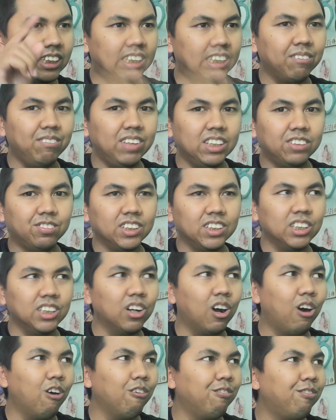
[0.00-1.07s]
Japanese version
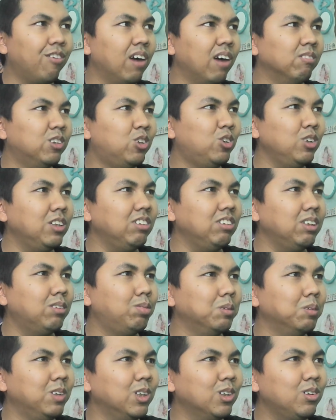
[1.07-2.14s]
of 3D's
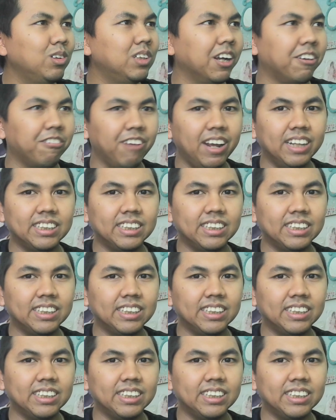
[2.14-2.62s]
review, The Great